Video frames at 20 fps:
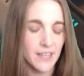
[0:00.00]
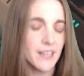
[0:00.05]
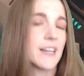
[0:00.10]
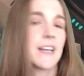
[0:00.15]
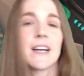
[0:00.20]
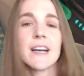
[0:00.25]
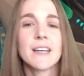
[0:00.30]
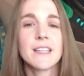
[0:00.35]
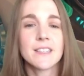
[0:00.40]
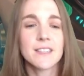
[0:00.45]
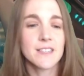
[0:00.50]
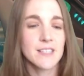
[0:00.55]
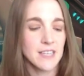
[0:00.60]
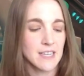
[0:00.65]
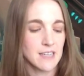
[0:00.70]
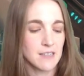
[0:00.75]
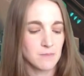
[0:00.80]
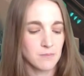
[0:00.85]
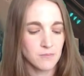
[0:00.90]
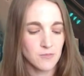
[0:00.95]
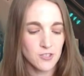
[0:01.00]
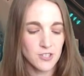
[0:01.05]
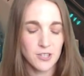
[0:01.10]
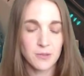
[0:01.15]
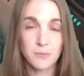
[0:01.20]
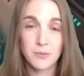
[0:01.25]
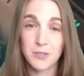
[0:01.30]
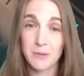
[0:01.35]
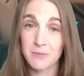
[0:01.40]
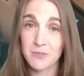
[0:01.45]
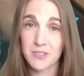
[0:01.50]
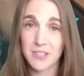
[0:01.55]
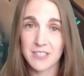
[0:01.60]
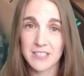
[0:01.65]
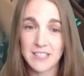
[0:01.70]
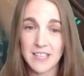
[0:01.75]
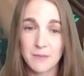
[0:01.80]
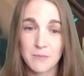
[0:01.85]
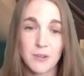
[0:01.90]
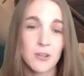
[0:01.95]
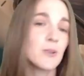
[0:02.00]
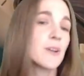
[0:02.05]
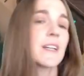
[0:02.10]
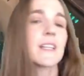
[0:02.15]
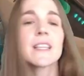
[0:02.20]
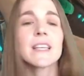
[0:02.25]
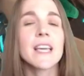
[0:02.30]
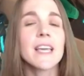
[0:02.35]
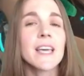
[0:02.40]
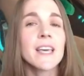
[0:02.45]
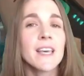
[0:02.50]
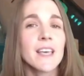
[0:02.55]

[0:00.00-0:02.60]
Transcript: and she can put up turrets a lot more quickly,